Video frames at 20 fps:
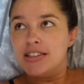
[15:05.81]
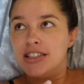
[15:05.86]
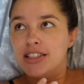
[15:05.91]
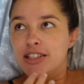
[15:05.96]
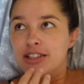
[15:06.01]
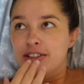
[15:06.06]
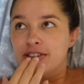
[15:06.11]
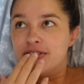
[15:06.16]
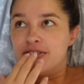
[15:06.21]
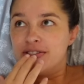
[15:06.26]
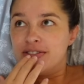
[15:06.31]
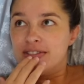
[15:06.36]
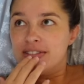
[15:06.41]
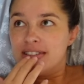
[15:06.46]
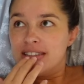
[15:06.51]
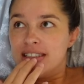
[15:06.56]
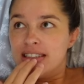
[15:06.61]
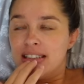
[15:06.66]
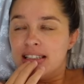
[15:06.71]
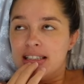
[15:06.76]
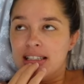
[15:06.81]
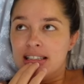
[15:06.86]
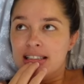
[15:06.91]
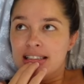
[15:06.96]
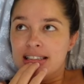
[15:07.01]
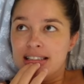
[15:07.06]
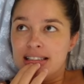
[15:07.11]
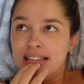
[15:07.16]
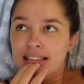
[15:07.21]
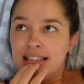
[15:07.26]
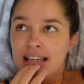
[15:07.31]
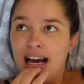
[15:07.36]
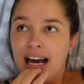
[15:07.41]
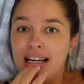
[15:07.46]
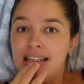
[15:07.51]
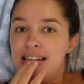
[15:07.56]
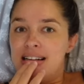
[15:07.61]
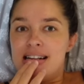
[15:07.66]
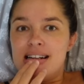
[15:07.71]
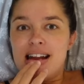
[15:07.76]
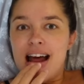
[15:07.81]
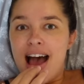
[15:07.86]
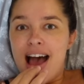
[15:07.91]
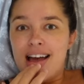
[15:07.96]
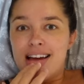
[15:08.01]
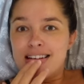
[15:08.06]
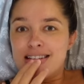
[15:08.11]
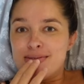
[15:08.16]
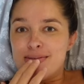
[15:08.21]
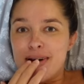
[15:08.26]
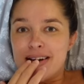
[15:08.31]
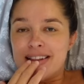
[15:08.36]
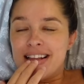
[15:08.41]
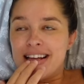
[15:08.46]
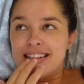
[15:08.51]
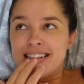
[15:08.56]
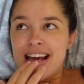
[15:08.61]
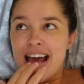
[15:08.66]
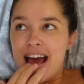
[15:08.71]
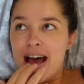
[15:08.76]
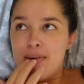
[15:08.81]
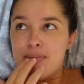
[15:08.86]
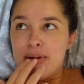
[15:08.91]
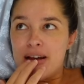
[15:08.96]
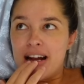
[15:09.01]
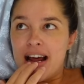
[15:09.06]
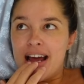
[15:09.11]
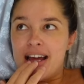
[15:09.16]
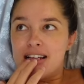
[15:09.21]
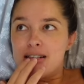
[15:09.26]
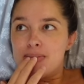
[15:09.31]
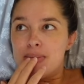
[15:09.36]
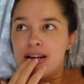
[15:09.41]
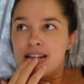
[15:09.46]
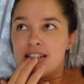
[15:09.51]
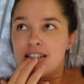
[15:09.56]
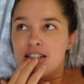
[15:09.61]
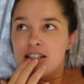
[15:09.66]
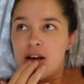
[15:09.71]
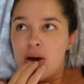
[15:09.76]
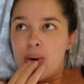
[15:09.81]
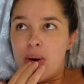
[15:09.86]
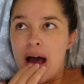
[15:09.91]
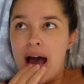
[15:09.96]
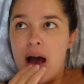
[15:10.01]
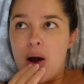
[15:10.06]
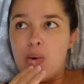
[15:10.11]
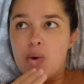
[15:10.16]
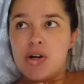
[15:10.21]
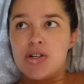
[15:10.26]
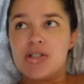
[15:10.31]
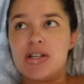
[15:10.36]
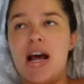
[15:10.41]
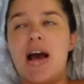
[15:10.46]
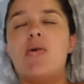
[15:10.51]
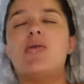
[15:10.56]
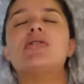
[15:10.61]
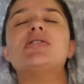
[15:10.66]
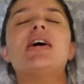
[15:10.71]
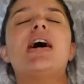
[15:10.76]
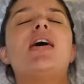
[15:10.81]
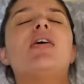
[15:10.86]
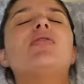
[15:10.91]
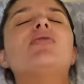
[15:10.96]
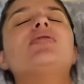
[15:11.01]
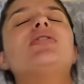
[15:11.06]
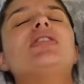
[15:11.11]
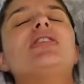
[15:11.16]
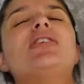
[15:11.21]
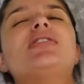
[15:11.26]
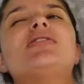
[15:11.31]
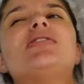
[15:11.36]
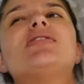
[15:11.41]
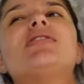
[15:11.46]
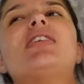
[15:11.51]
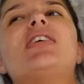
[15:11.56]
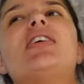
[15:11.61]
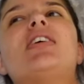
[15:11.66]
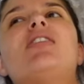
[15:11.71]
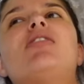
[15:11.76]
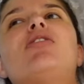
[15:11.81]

too. I did not expect that to happen. I expected to go hours and hours out. This is getting